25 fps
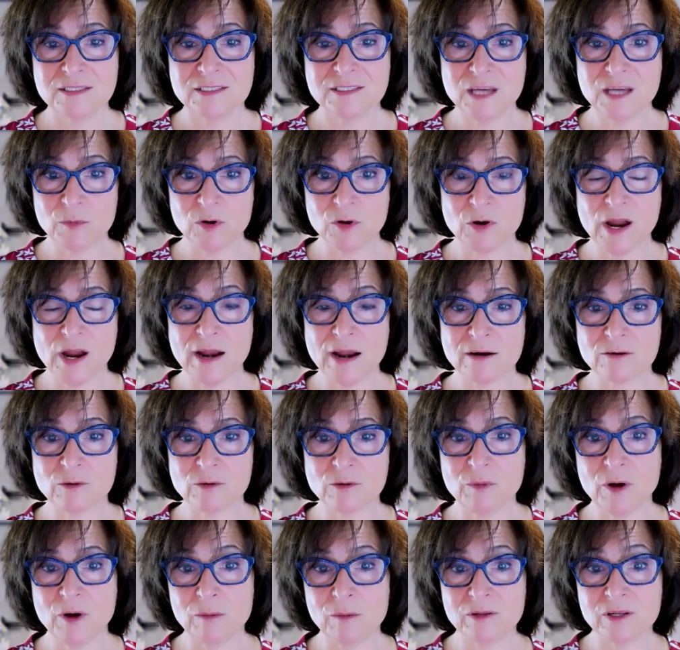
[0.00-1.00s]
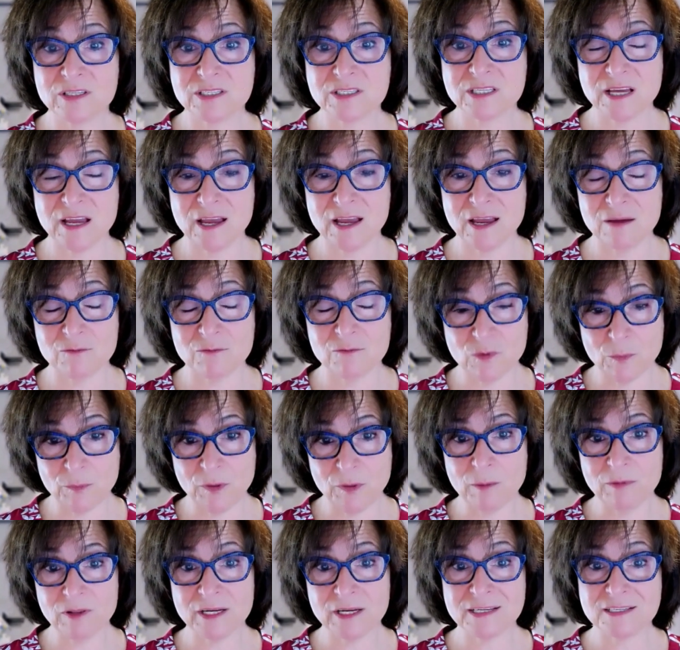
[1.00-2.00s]
Democratic
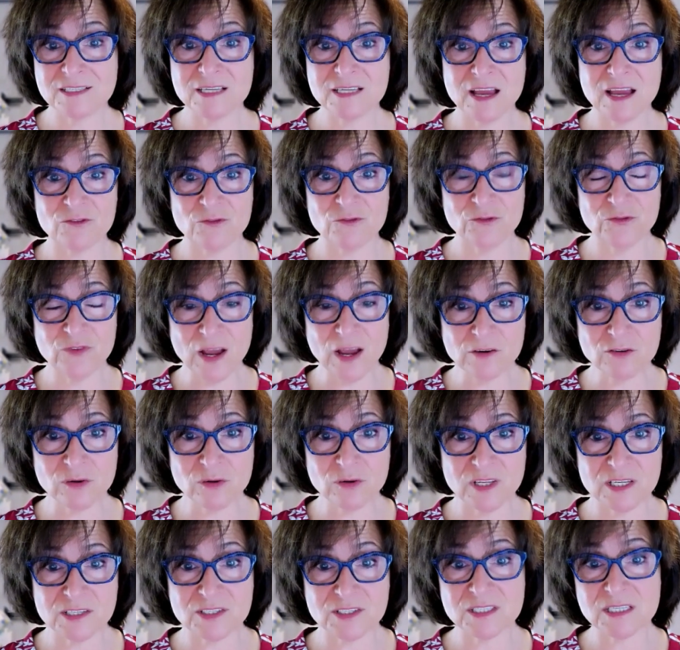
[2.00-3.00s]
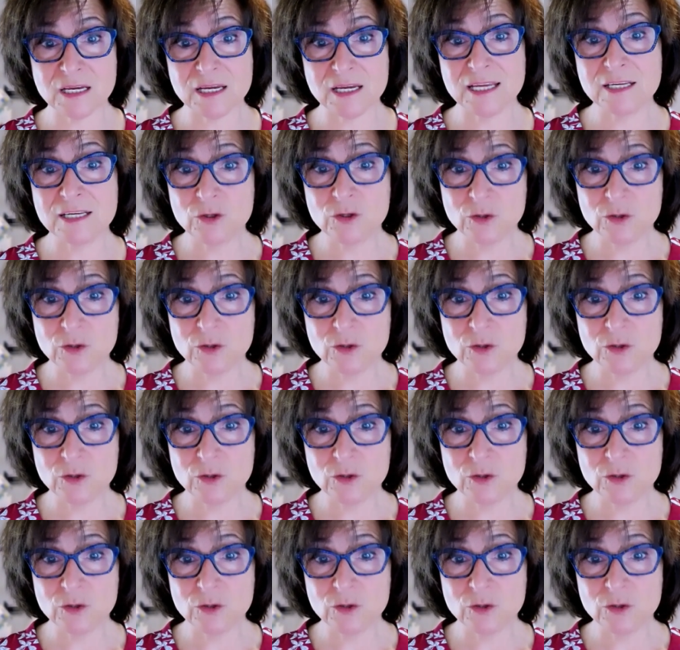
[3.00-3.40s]
Republicans and Federalists in